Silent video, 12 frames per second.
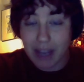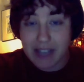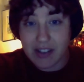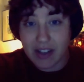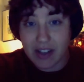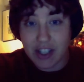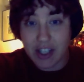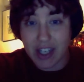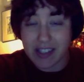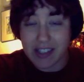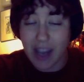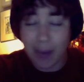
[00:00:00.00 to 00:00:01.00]
Banks and all that
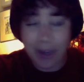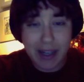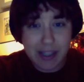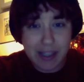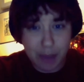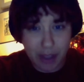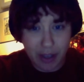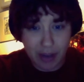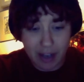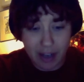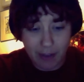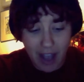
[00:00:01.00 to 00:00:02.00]
jazz. I rated this book a
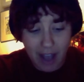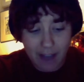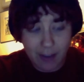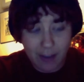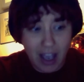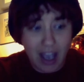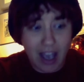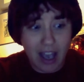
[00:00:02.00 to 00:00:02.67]
3 out of 5.